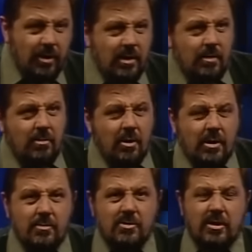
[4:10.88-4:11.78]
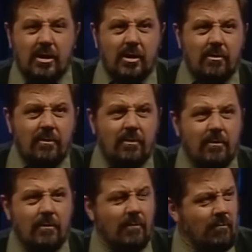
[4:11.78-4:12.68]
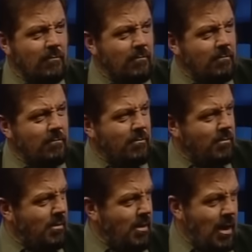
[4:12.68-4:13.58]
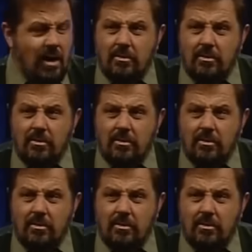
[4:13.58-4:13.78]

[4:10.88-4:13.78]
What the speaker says: in the milking machine, and